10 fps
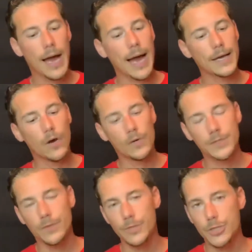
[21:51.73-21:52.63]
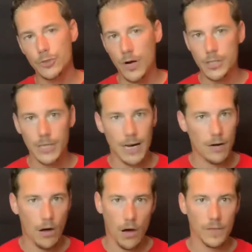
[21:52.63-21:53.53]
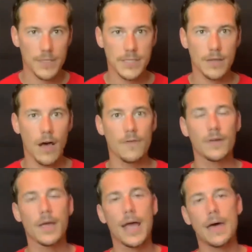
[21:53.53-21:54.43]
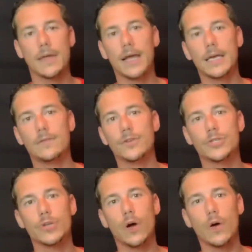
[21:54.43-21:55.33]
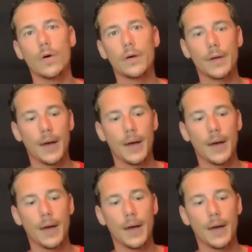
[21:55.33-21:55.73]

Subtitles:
I go into instruction on all this stuff, and then I even show